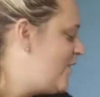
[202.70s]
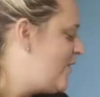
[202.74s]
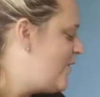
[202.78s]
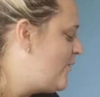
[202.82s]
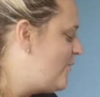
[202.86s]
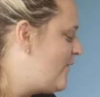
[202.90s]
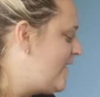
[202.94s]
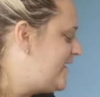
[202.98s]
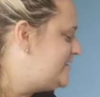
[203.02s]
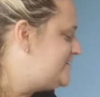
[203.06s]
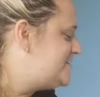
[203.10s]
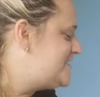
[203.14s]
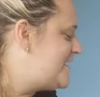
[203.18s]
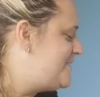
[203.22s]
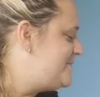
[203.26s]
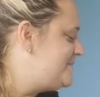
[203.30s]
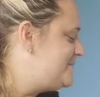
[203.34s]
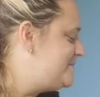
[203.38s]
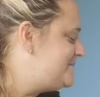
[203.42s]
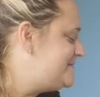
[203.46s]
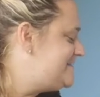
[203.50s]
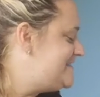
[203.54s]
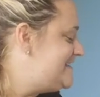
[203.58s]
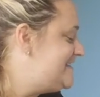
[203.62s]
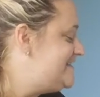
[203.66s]
1
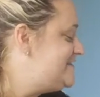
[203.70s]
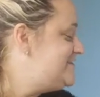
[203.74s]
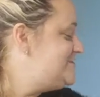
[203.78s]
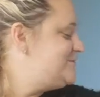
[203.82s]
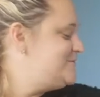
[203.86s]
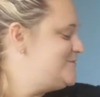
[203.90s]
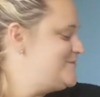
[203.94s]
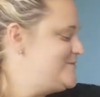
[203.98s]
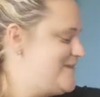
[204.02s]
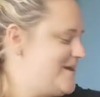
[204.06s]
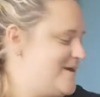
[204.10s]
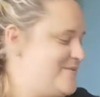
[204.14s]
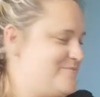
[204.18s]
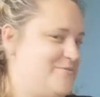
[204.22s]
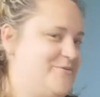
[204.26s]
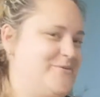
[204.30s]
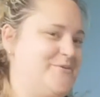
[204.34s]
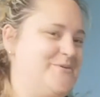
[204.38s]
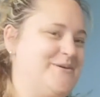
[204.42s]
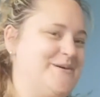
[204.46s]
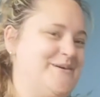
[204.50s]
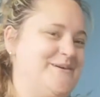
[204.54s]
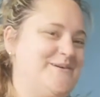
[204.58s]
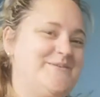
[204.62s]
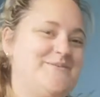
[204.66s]
jumped into the
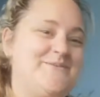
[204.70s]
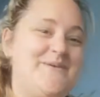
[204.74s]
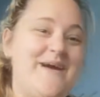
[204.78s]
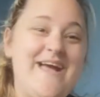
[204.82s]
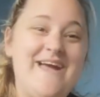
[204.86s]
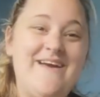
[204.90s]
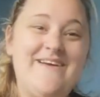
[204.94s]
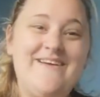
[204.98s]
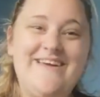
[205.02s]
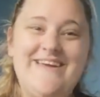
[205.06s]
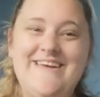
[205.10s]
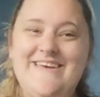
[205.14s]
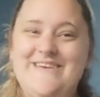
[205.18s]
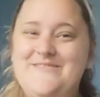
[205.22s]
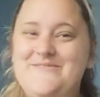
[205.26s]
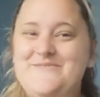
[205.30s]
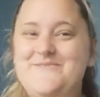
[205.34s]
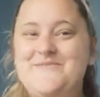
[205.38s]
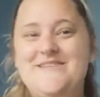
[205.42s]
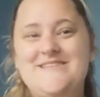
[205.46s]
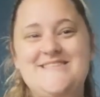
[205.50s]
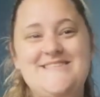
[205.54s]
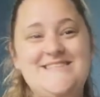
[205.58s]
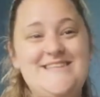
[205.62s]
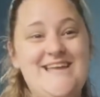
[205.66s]
pool where it
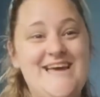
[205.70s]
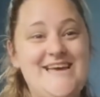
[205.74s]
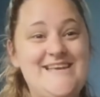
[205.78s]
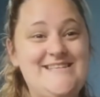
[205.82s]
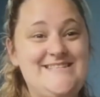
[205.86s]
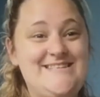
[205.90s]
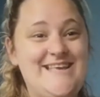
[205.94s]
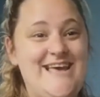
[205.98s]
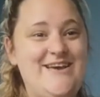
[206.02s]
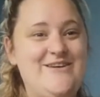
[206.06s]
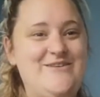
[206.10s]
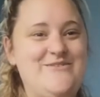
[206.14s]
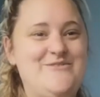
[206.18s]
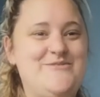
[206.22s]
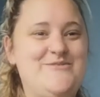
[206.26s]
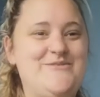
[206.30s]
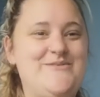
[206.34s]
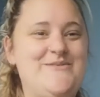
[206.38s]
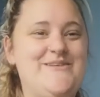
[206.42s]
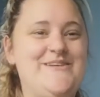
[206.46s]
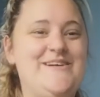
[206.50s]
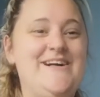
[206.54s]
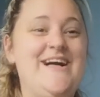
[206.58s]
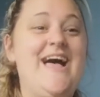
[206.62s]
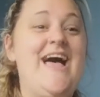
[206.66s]
was nice and
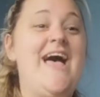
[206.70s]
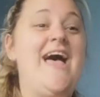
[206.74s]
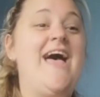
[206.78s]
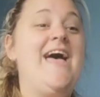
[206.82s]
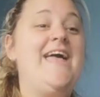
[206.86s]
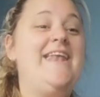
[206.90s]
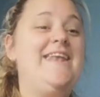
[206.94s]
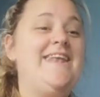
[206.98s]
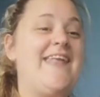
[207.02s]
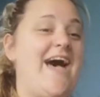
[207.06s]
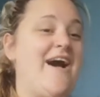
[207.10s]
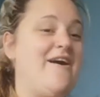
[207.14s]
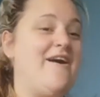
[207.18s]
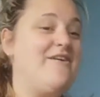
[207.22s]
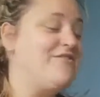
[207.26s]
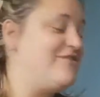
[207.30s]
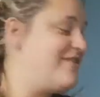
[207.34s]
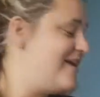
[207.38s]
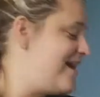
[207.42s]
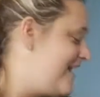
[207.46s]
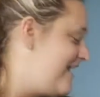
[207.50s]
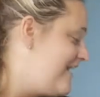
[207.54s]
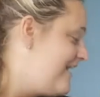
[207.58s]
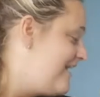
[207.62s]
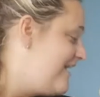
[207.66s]
cool. Now
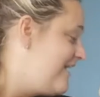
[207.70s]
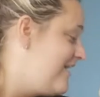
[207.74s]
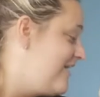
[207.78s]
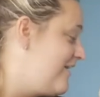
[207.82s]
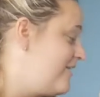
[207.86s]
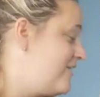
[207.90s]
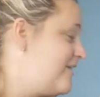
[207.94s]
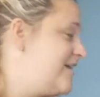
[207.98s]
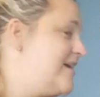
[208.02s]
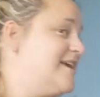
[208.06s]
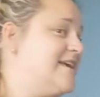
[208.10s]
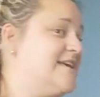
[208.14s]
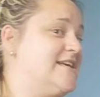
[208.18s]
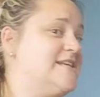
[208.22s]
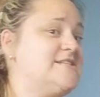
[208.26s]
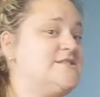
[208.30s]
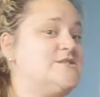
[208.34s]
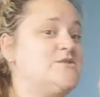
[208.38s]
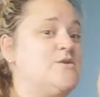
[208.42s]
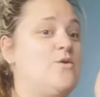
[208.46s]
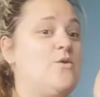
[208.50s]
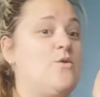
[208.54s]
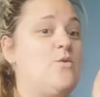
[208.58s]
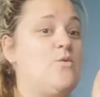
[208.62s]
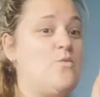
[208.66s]
there
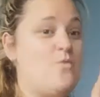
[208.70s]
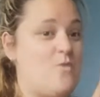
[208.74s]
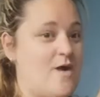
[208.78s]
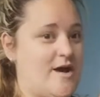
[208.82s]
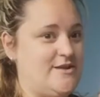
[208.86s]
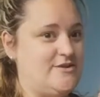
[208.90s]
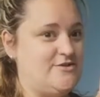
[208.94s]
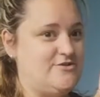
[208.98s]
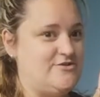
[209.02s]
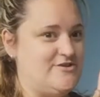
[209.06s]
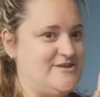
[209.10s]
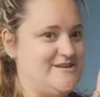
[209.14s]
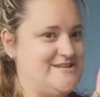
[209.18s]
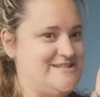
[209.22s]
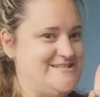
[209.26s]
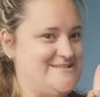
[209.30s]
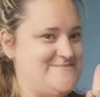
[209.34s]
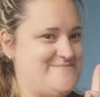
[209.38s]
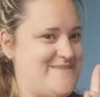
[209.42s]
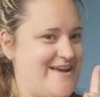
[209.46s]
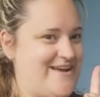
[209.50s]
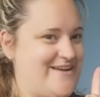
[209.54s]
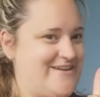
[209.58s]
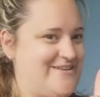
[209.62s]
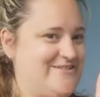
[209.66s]
is 1 green
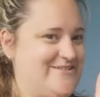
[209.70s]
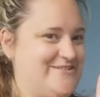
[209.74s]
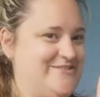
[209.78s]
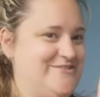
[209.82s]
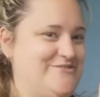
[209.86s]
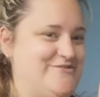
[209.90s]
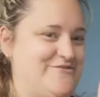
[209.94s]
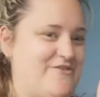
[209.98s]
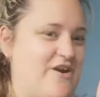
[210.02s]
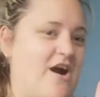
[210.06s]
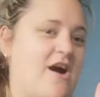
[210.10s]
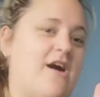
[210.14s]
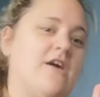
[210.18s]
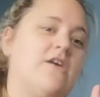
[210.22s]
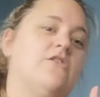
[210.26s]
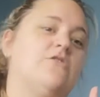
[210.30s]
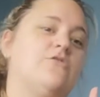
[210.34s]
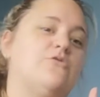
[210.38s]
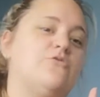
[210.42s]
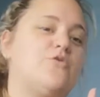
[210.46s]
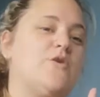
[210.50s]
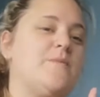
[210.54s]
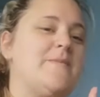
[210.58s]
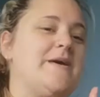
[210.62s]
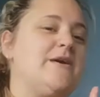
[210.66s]
speckled frog.
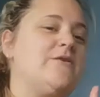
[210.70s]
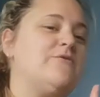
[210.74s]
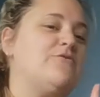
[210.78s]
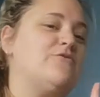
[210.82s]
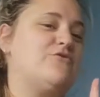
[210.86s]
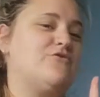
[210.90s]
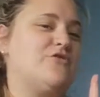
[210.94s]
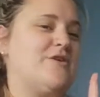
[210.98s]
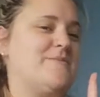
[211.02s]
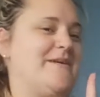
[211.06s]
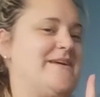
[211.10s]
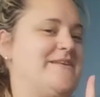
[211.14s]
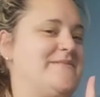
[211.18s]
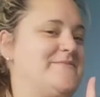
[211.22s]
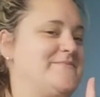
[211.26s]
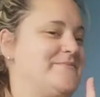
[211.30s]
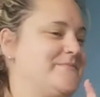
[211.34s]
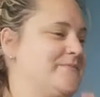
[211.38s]
Ribbit, ribbit.